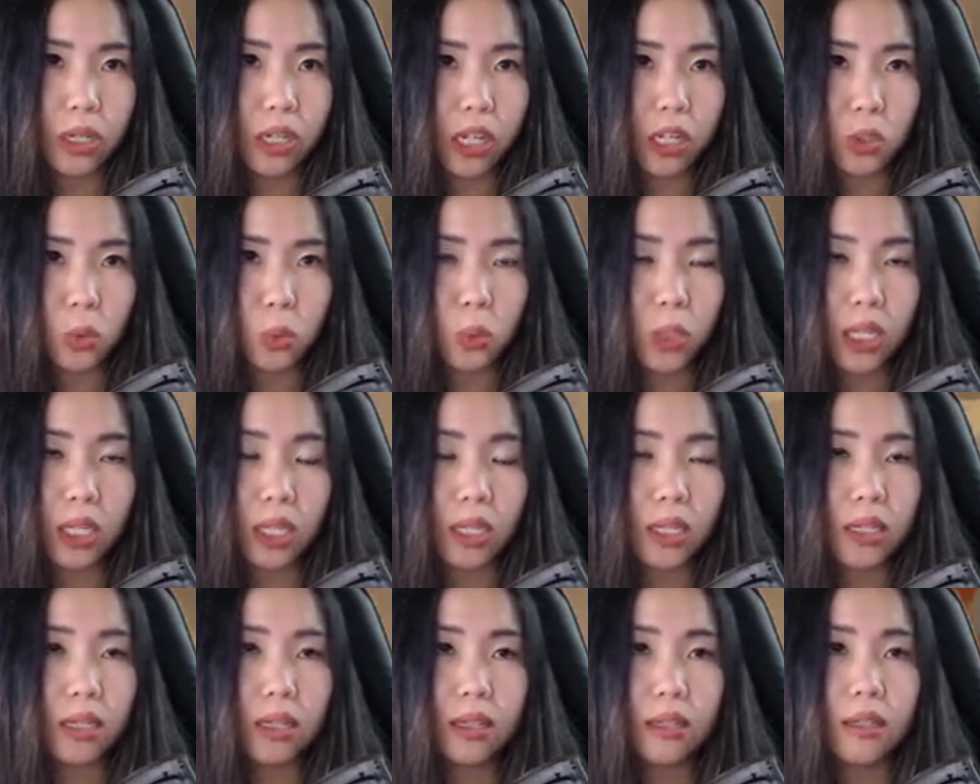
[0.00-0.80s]
next
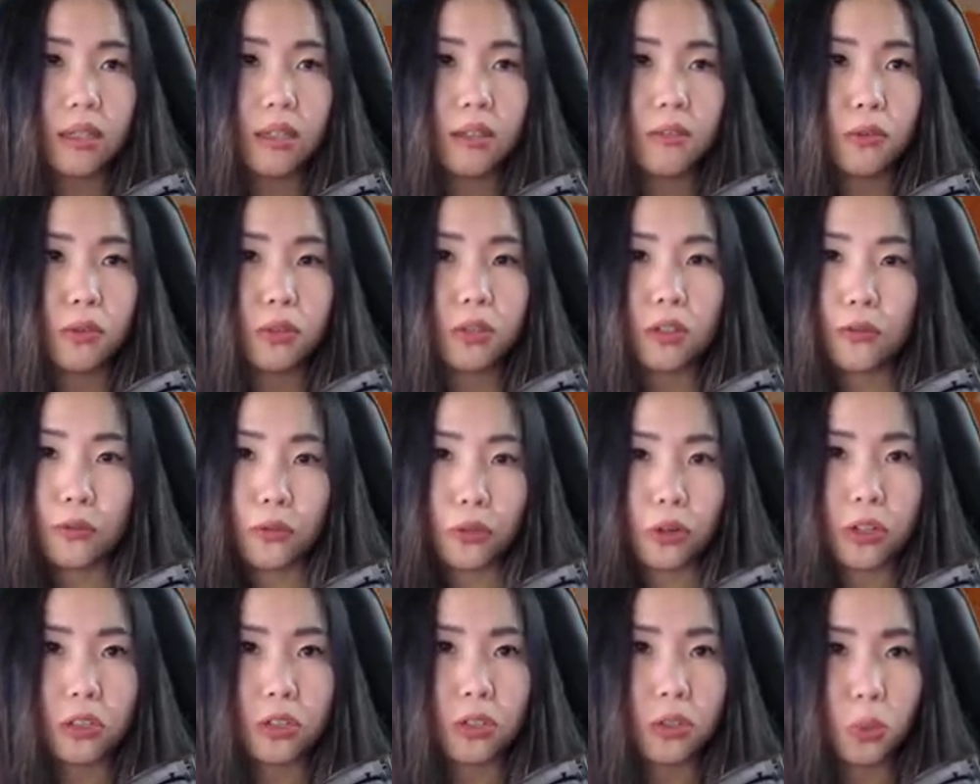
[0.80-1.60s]
week, for the
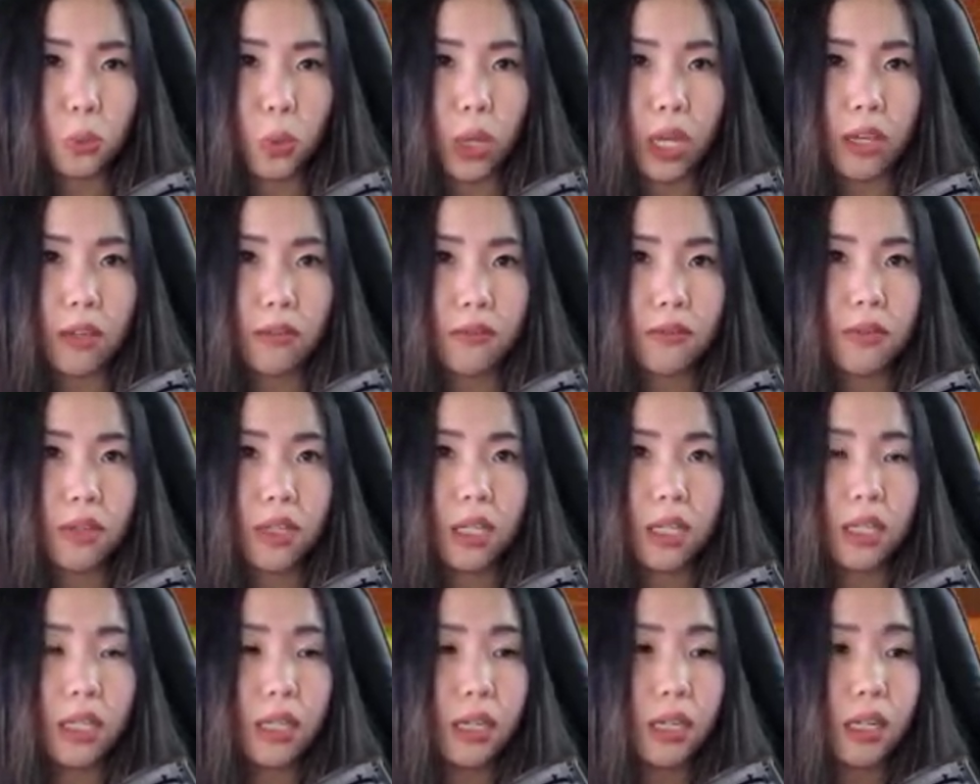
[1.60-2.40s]
first wave.
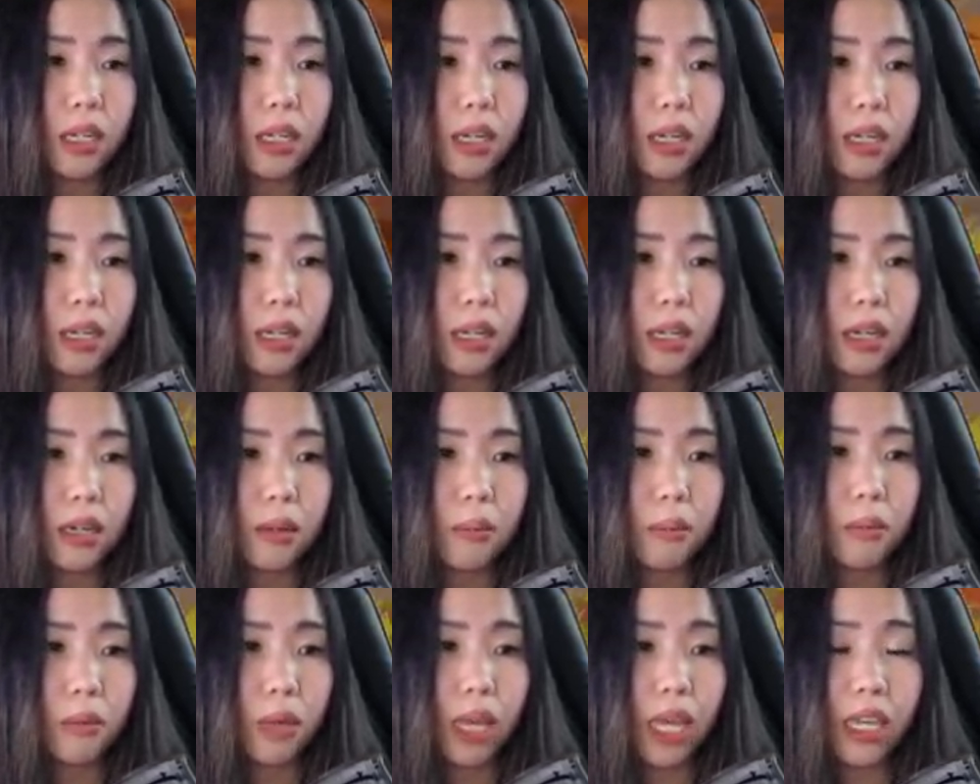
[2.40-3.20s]

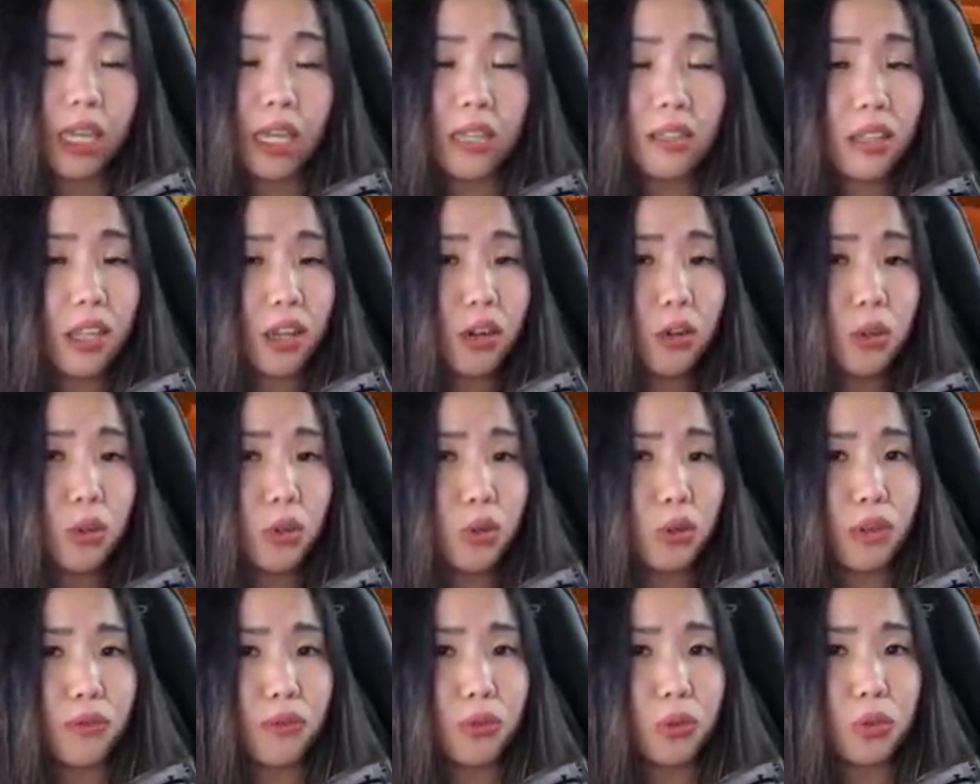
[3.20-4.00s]
I can't tell
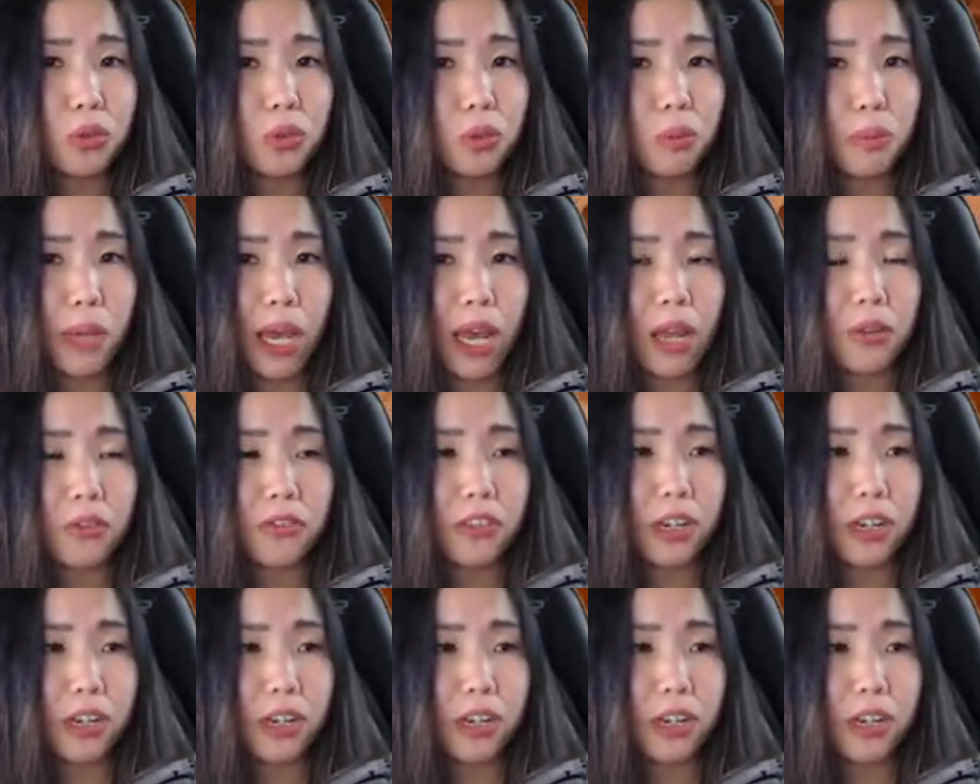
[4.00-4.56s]
you if you should buy it